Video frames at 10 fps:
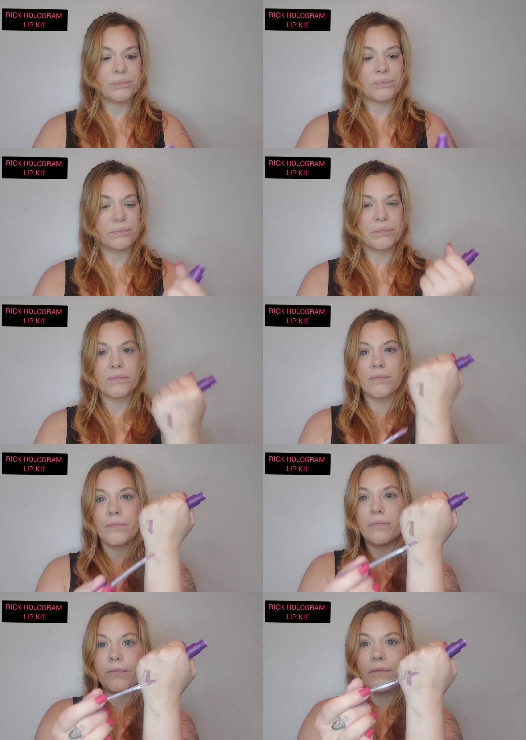
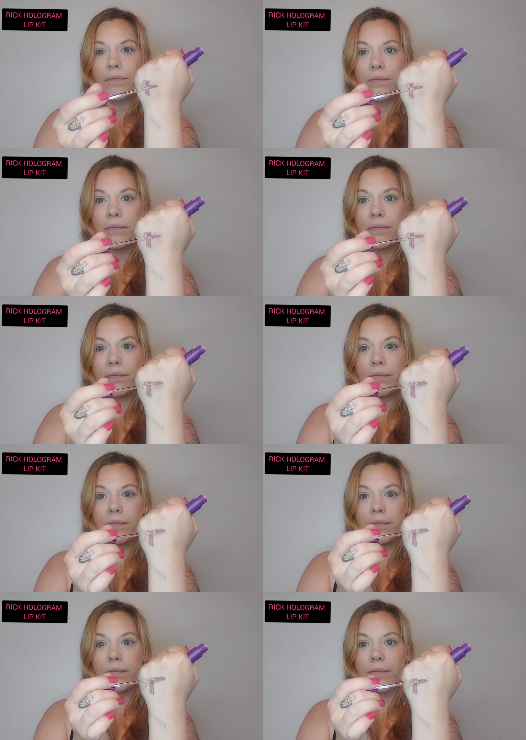
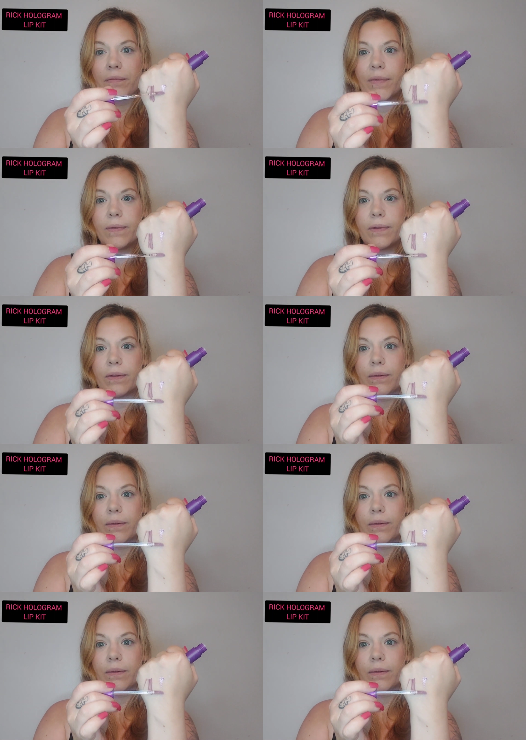No one is speaking in this clip.